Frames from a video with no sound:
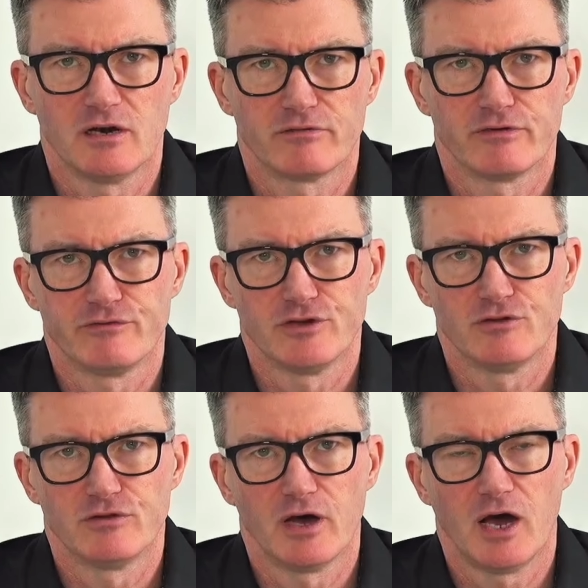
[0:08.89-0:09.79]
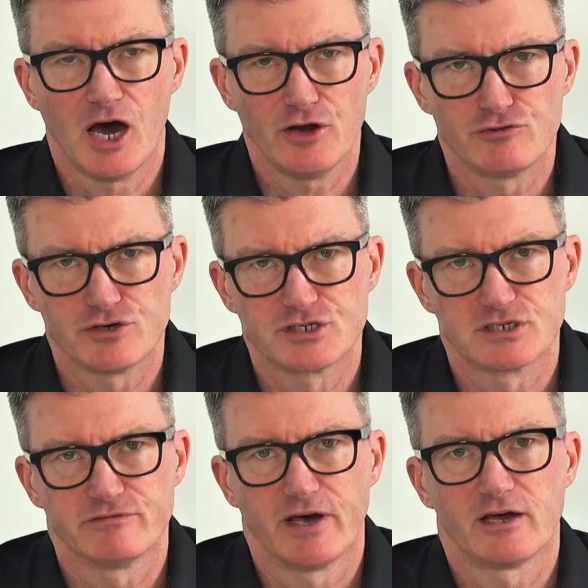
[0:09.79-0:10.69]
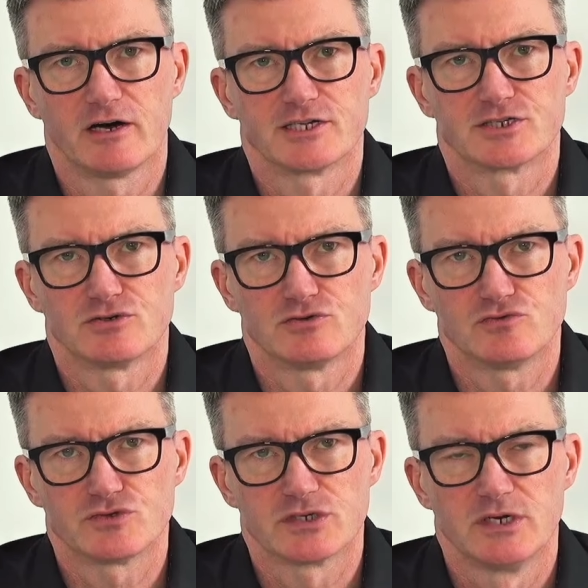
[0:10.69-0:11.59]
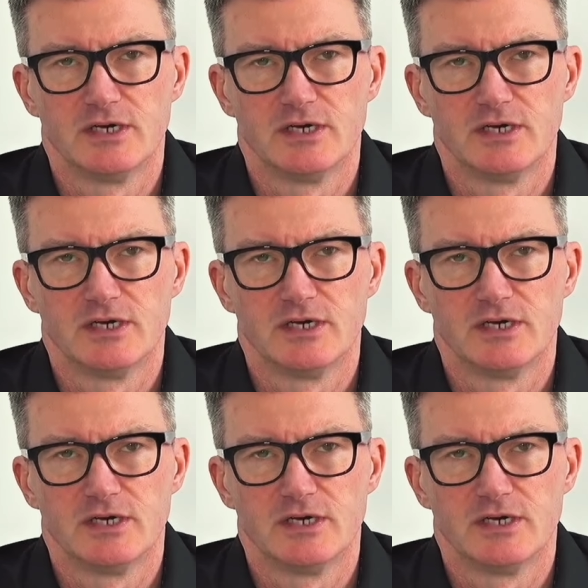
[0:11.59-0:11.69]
I reviewed hundreds of AI tools.